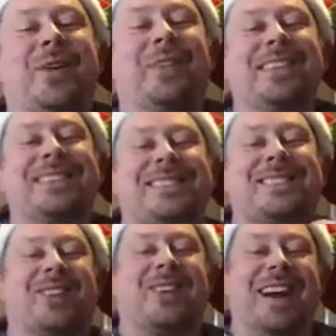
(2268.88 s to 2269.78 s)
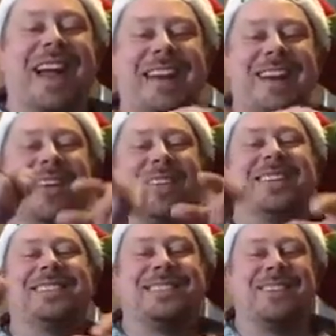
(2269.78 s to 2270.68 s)
this story.
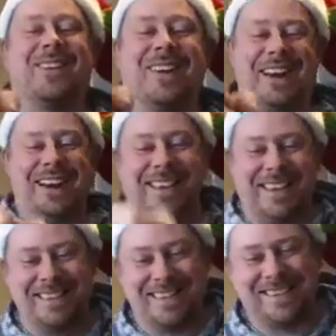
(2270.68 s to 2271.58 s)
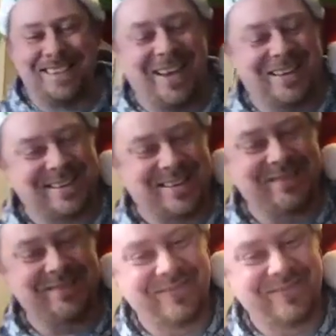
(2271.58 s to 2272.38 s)
Yep. This is awesome.